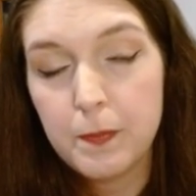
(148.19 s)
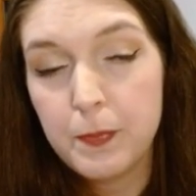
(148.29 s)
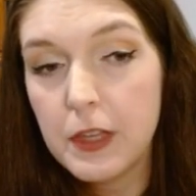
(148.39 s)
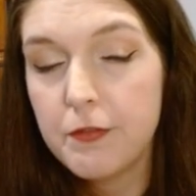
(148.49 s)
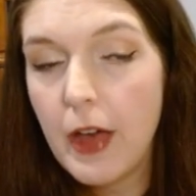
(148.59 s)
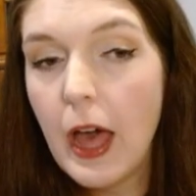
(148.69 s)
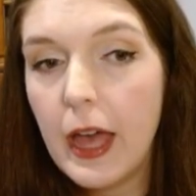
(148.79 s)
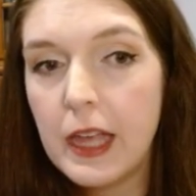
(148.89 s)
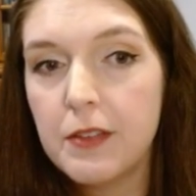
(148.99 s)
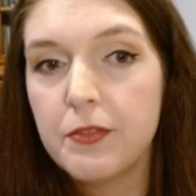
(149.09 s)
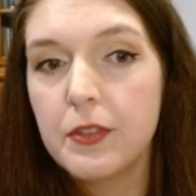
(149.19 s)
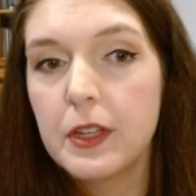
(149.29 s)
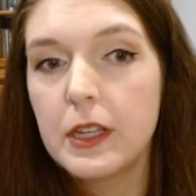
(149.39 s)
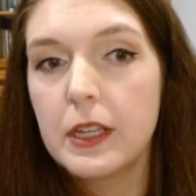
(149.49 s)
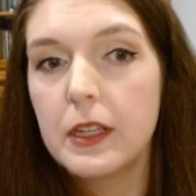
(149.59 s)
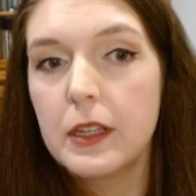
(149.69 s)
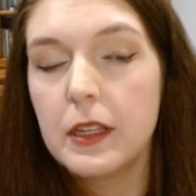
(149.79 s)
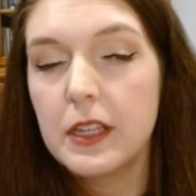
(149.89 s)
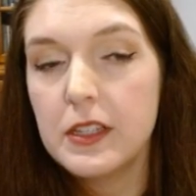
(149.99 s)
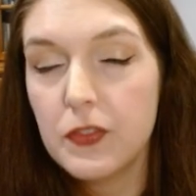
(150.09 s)
b5
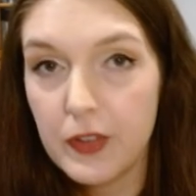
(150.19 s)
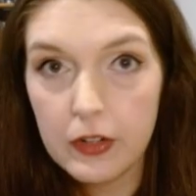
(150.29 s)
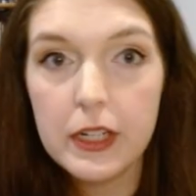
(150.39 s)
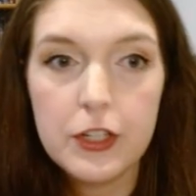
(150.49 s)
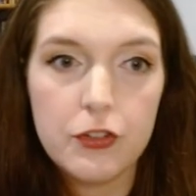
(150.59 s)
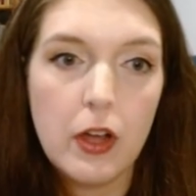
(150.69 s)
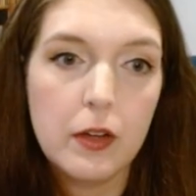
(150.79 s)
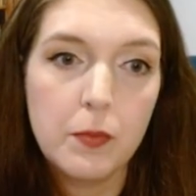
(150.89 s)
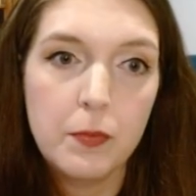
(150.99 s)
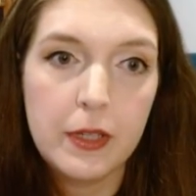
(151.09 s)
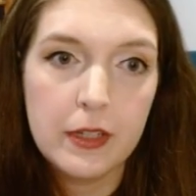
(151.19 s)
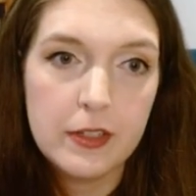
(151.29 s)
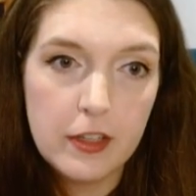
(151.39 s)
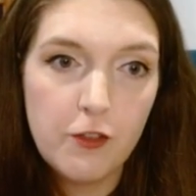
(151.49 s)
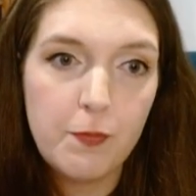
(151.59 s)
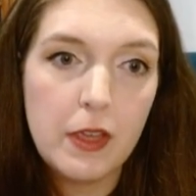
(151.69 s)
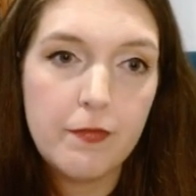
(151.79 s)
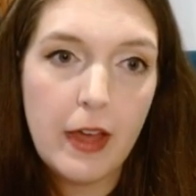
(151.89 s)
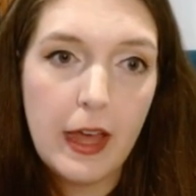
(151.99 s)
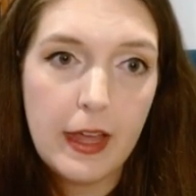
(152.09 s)
is very strong, because if
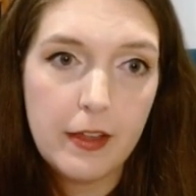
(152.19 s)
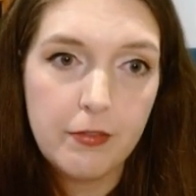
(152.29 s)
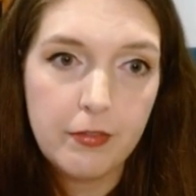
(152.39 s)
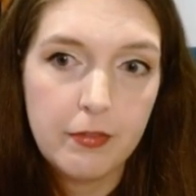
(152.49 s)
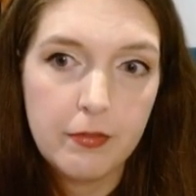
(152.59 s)
b5